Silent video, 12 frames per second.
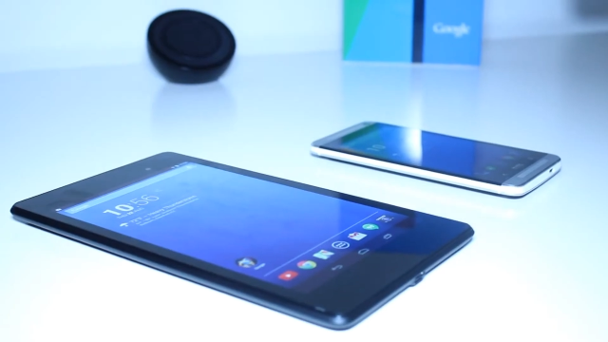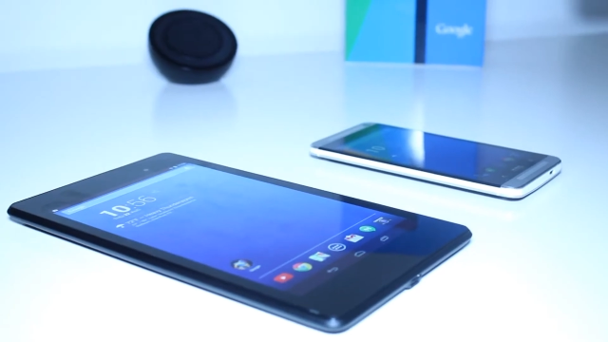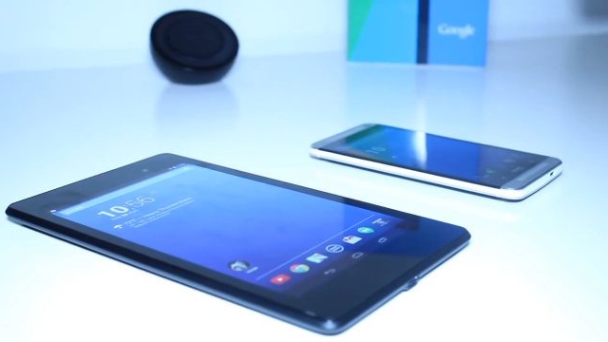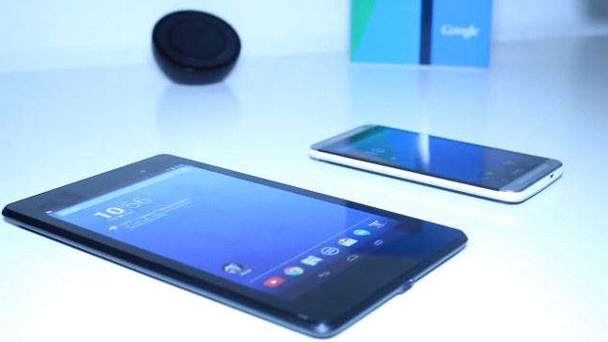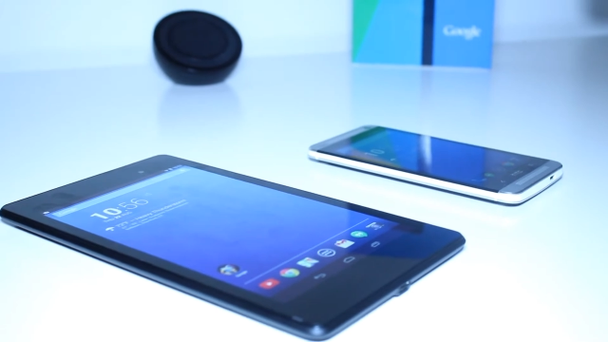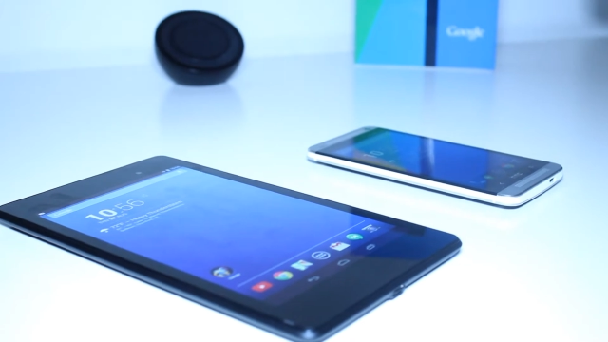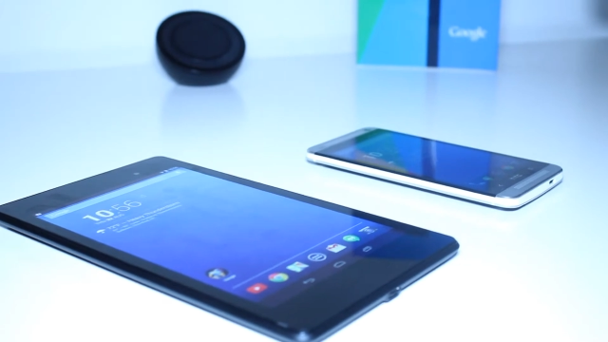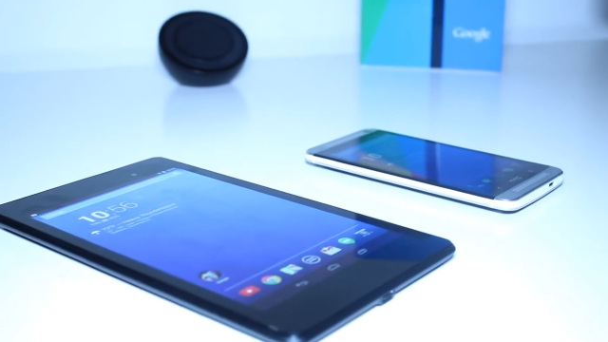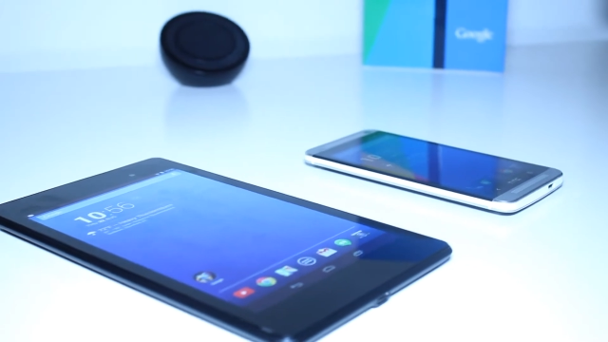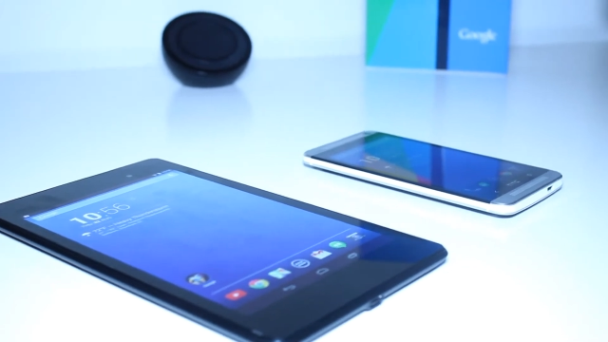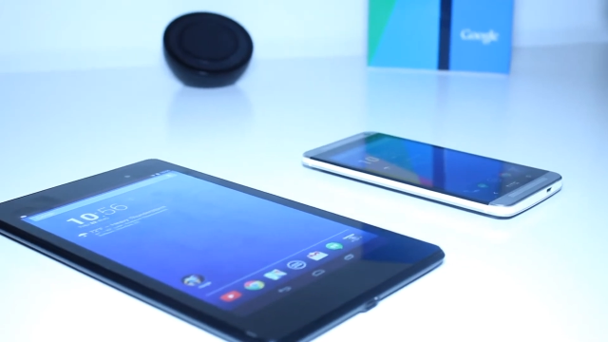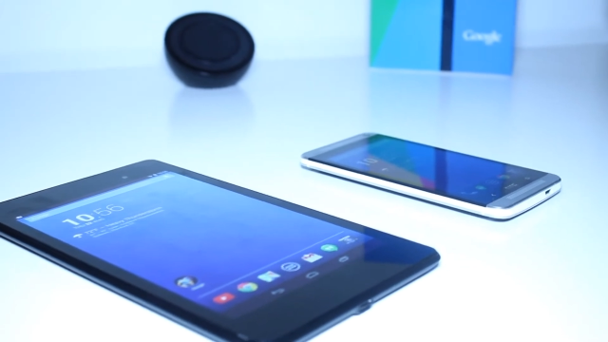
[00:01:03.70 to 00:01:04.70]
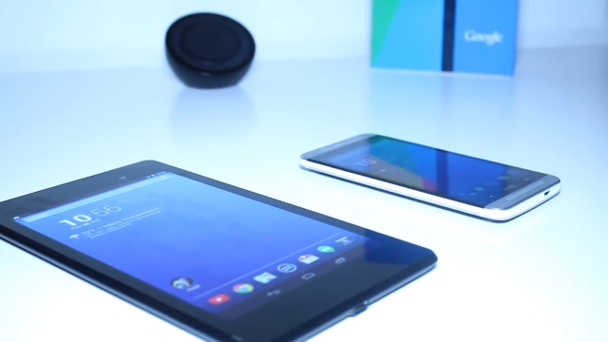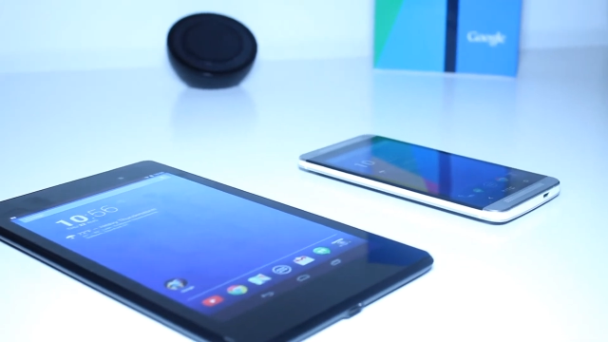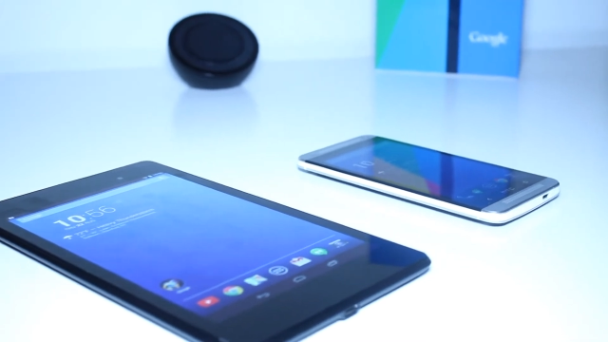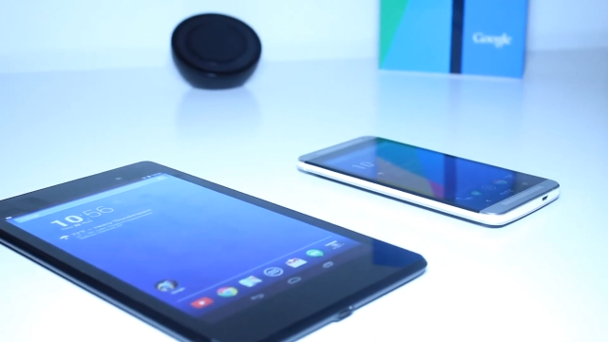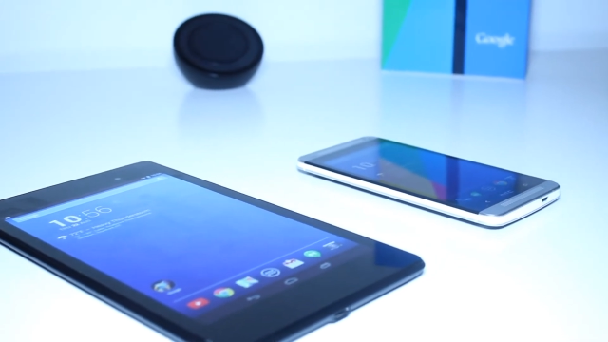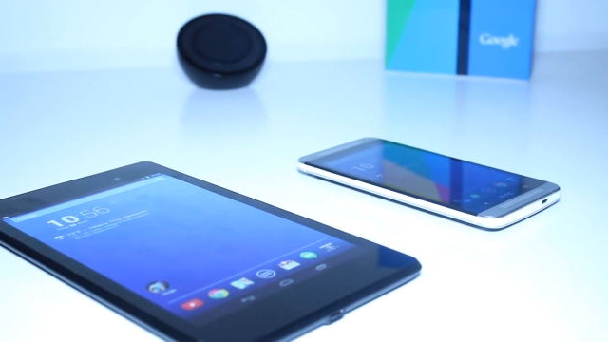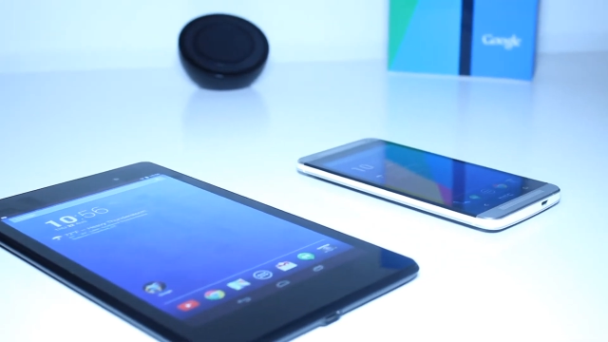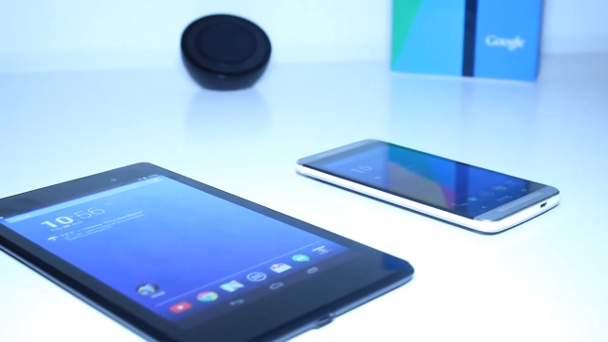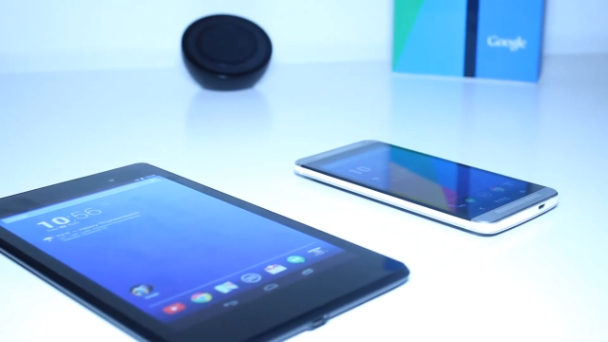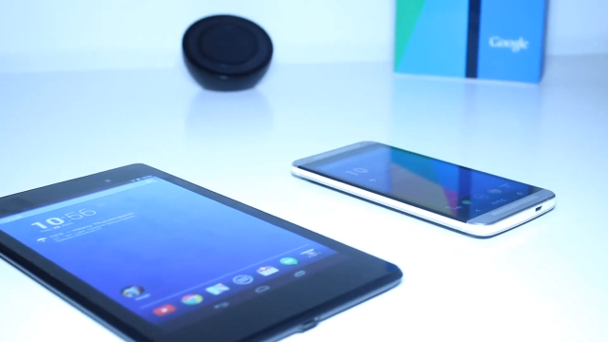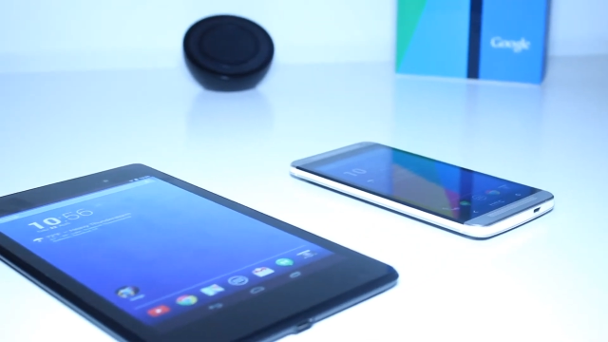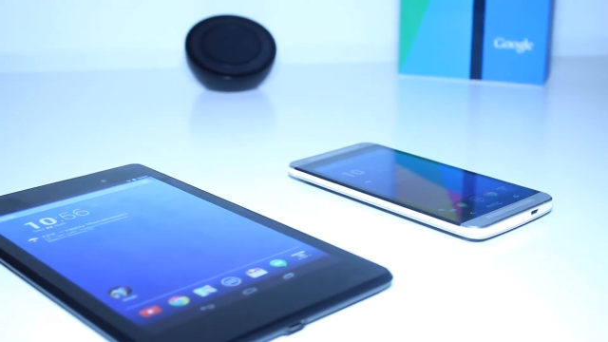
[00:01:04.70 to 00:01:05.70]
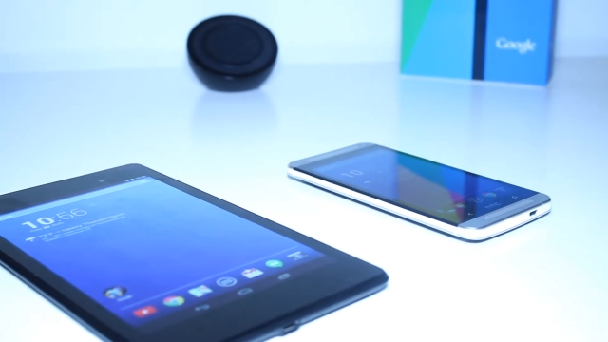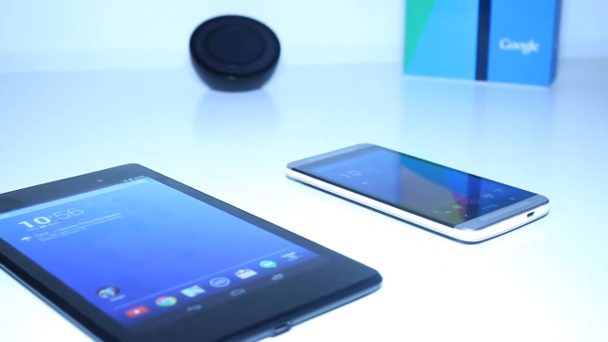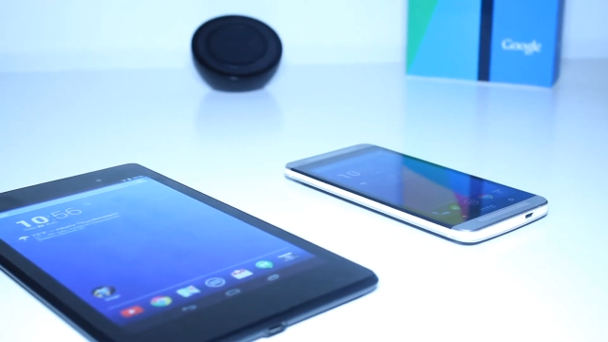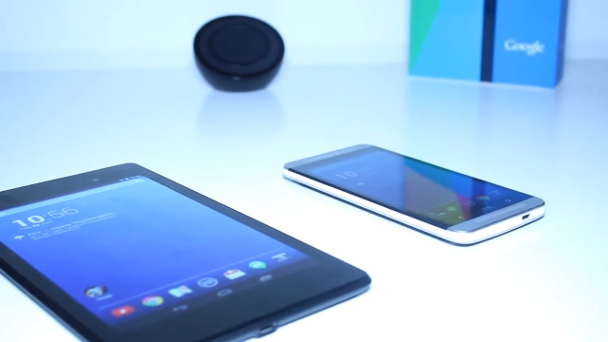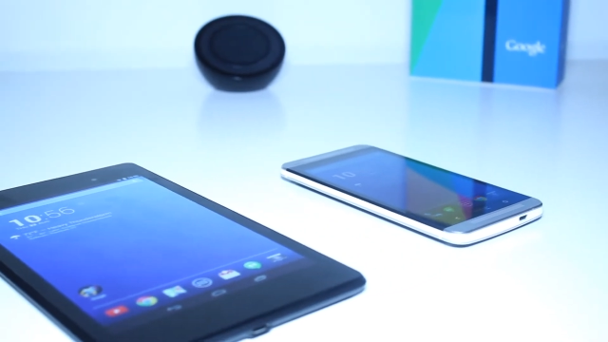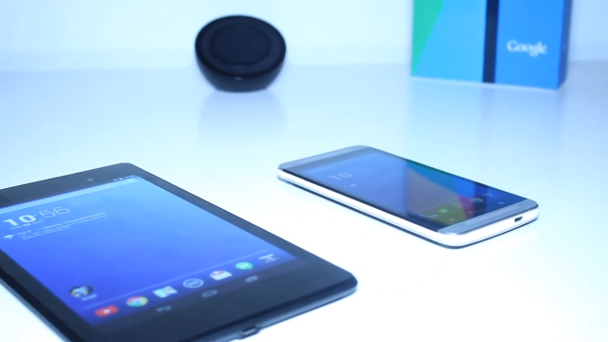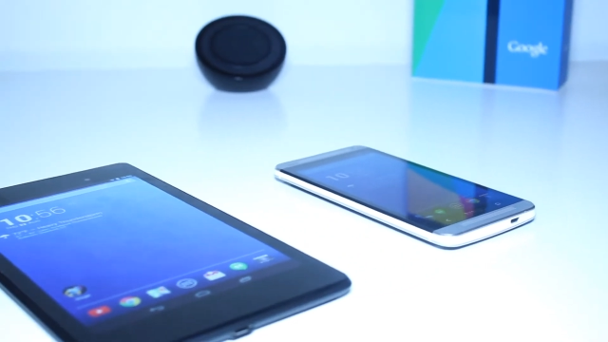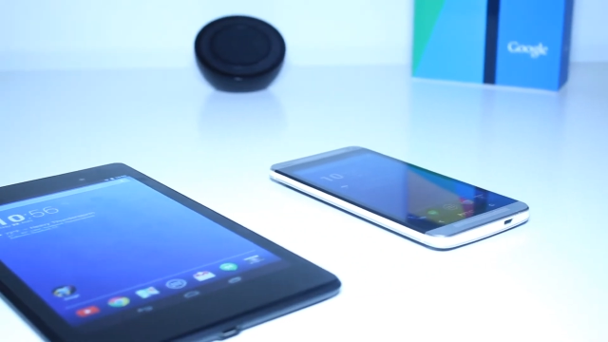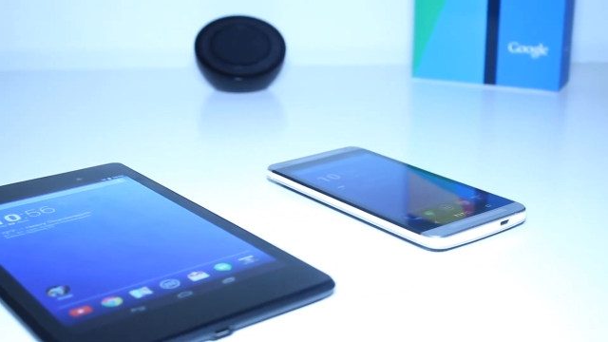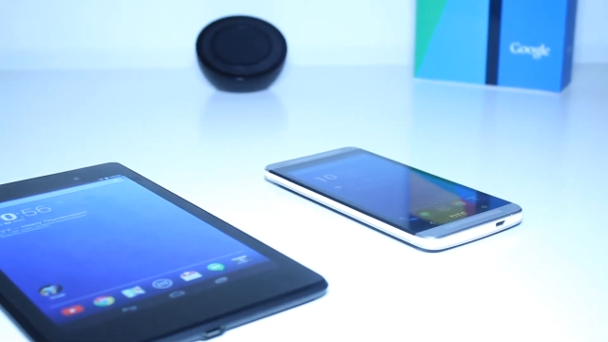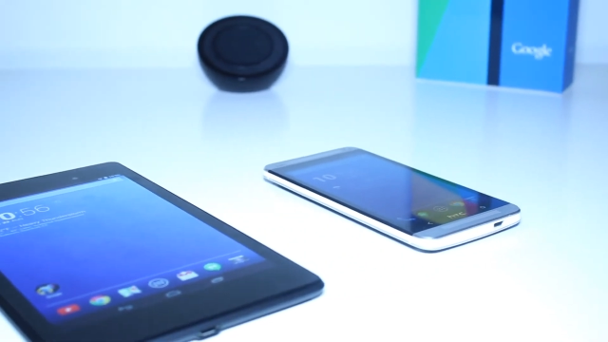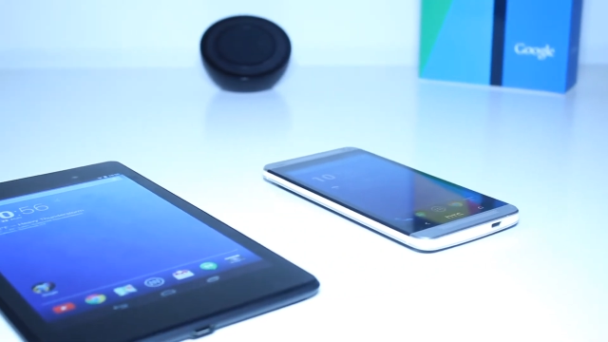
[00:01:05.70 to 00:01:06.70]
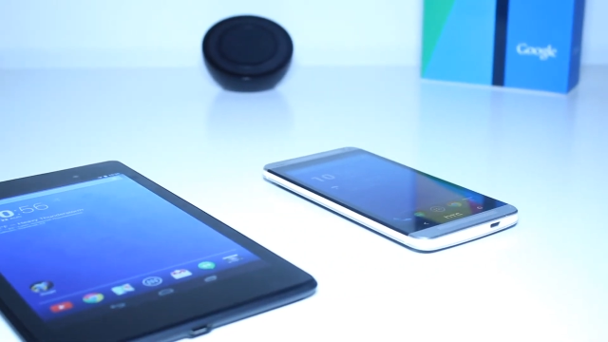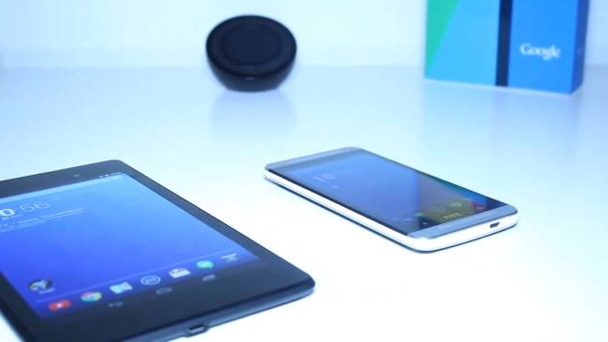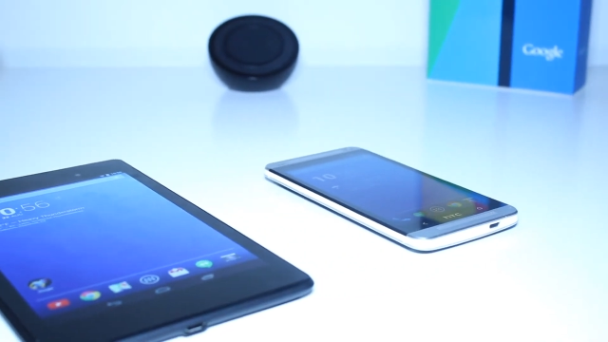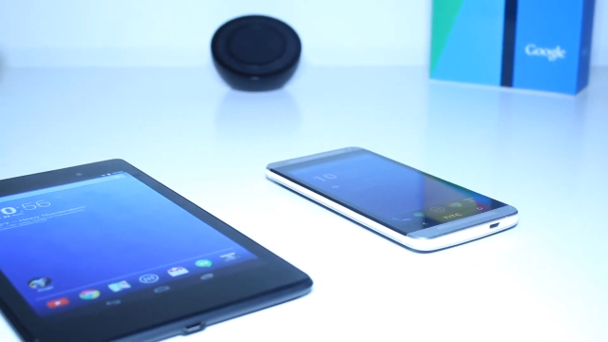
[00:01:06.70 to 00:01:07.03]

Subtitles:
[unreadable: no face in view]